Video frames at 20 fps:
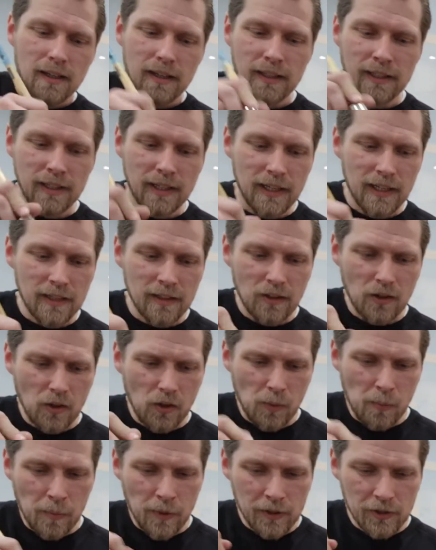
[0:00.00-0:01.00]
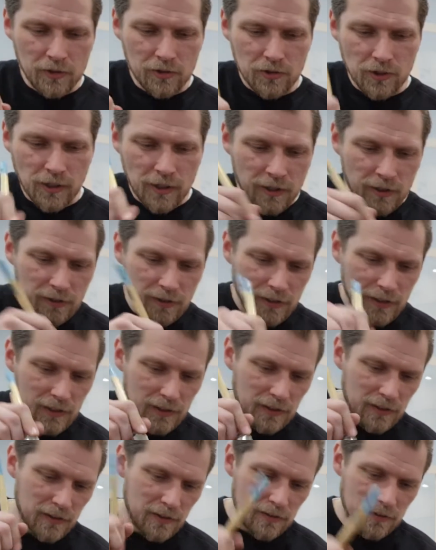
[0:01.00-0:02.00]
And again, all models are
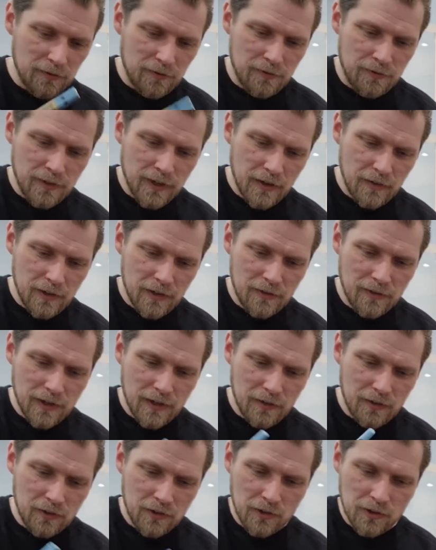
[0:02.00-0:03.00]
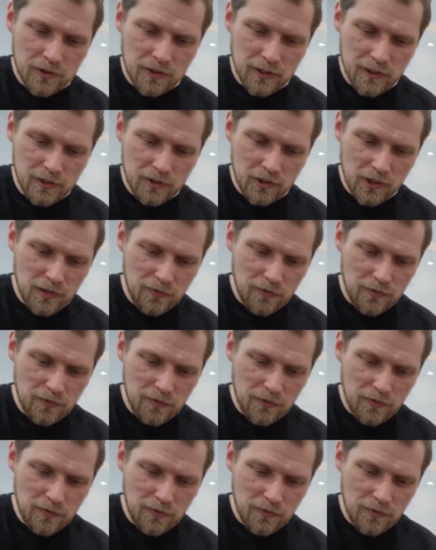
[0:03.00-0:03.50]
very dirty.